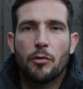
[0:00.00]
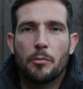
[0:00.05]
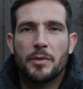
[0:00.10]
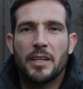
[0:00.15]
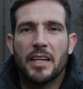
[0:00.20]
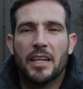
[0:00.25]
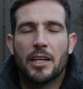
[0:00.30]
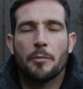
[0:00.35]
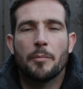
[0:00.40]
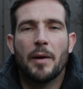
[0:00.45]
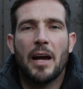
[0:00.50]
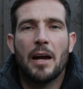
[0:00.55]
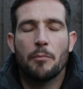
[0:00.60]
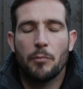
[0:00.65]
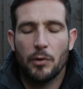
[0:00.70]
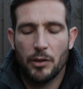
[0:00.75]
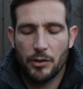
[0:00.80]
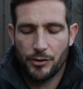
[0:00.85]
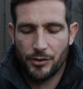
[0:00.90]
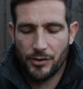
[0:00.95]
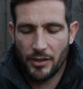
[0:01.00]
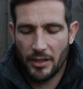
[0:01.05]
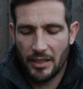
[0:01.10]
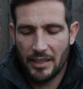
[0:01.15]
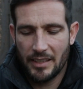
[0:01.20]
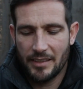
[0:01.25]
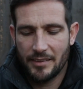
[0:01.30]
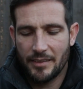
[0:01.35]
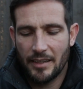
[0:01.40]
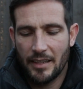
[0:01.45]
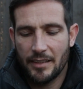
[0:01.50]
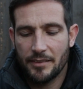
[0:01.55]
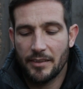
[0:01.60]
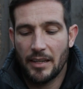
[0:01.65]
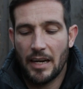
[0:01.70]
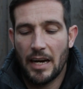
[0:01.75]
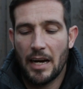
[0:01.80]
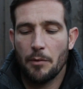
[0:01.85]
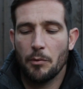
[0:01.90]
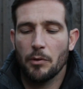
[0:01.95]
from Jacob Edwards, and he says,
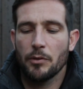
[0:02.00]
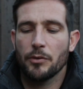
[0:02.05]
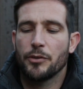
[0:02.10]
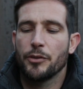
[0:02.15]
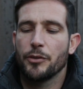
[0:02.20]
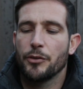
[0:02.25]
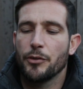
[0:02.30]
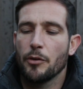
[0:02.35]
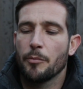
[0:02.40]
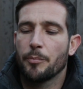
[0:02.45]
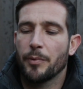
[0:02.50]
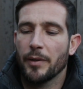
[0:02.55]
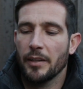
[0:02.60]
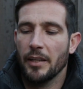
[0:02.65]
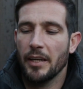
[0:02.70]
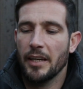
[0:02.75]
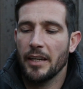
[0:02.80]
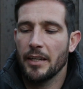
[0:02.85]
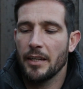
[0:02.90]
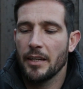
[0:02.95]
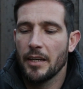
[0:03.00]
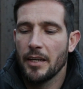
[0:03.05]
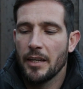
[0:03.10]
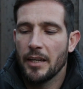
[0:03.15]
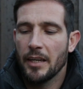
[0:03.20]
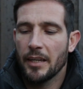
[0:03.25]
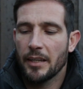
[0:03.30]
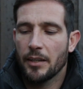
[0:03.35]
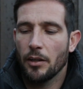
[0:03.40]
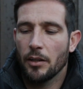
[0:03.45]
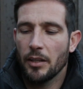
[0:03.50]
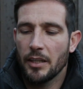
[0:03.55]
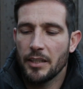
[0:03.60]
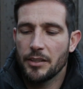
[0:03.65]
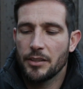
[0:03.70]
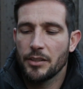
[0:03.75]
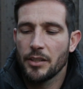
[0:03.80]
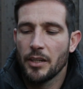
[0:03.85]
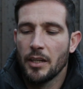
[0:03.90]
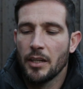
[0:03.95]
I want to do a bricklaying in
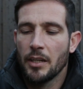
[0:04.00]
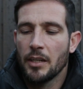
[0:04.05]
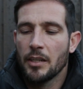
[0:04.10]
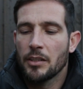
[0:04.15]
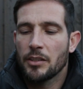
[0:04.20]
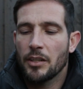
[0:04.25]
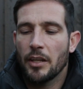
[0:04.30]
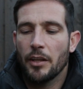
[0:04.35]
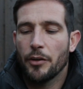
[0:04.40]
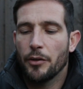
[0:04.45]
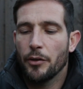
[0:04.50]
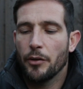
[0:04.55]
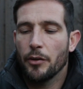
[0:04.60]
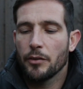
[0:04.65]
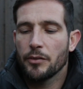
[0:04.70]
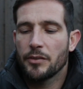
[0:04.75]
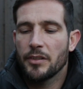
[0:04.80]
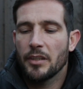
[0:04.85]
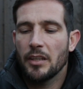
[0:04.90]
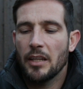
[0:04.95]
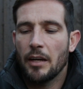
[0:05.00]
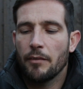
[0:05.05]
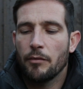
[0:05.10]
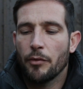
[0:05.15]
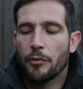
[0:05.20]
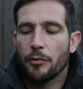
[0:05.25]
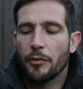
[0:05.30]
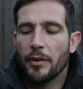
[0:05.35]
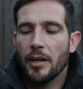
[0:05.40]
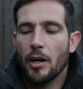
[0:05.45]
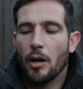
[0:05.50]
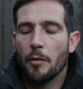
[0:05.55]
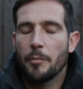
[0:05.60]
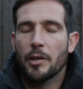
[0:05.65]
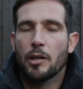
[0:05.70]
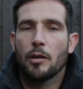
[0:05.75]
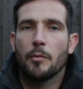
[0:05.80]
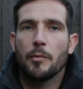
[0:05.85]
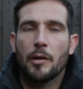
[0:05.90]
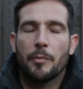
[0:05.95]
college. Shall I do it until level 3 or
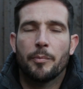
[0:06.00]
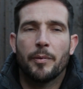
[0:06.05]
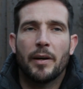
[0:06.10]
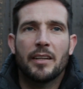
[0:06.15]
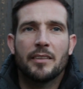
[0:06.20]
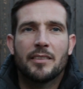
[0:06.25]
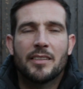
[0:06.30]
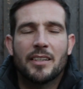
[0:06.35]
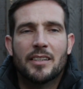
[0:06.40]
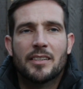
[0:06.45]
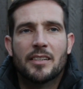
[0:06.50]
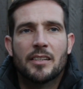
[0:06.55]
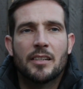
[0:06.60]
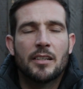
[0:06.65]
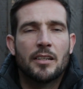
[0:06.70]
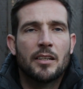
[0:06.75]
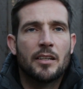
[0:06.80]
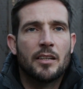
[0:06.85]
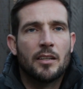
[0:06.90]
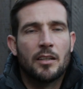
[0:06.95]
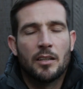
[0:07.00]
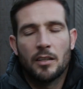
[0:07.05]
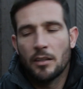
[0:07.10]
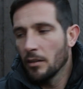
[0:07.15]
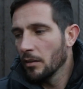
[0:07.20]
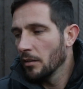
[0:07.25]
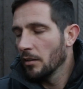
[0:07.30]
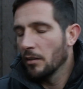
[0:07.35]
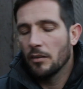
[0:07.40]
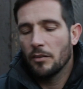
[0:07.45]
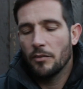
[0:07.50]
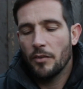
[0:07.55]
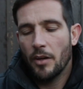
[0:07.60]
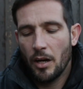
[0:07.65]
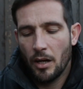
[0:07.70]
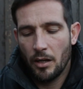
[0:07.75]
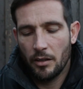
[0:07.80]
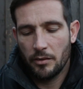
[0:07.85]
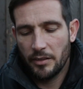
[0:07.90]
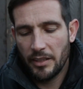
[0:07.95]
become an apprentice?
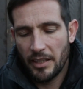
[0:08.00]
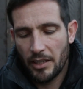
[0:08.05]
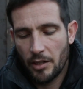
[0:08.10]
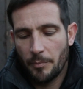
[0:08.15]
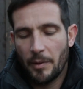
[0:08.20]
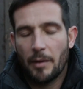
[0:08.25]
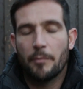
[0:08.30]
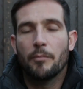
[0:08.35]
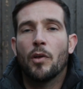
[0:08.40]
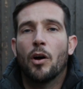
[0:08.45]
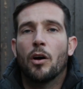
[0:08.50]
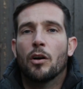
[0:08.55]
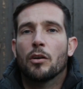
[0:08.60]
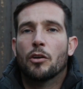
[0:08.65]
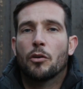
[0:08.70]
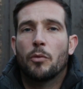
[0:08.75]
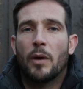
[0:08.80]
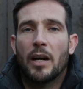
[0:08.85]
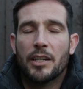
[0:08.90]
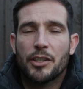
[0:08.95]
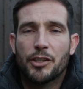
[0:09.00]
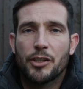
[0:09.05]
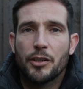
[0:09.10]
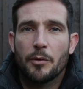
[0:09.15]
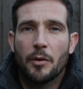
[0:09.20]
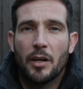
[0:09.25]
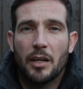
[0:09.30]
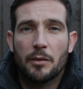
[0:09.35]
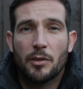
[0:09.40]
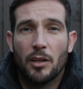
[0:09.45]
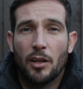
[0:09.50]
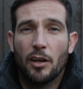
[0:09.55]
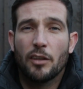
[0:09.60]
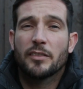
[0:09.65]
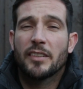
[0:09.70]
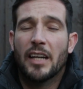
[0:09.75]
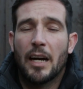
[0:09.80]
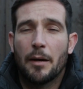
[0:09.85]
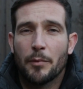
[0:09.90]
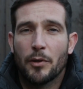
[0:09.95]
Now, Jacob, I'm not quite sure. It was a long
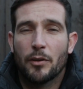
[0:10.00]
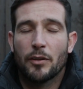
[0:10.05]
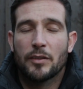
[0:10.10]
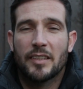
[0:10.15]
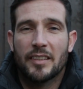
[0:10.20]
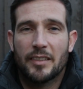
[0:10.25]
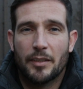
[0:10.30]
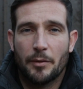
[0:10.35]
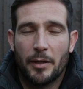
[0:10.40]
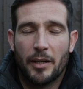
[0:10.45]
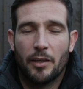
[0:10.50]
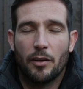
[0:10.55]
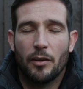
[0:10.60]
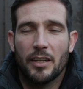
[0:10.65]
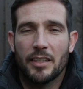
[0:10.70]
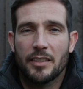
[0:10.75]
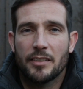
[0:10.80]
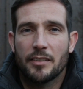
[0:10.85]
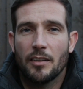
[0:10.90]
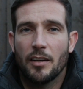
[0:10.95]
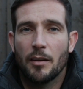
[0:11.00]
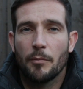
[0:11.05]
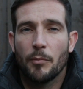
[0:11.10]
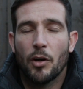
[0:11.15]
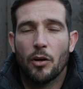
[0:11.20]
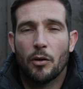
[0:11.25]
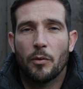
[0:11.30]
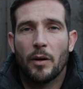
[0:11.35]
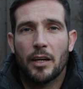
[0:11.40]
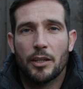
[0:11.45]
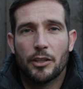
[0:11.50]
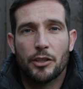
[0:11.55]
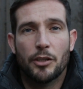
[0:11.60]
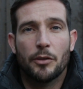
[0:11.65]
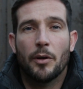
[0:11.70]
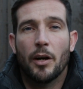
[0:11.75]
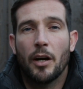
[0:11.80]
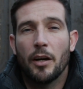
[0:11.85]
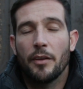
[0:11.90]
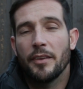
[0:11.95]
time ago since I went to college. Now, I'm not quite
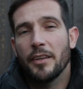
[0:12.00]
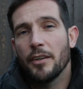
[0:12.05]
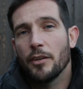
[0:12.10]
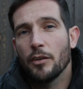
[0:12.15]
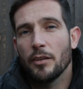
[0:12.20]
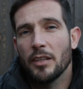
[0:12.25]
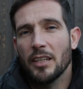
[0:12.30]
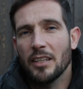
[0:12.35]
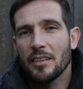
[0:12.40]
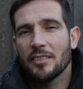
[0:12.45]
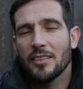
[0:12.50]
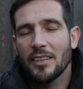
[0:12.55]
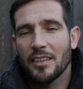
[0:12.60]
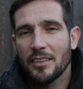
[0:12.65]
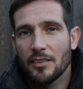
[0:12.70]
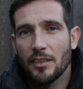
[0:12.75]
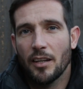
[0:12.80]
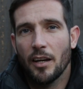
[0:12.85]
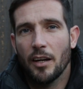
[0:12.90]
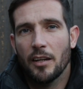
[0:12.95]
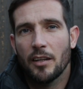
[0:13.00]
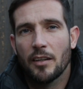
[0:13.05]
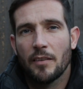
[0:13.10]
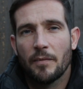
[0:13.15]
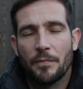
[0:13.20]
sure how they do these things now.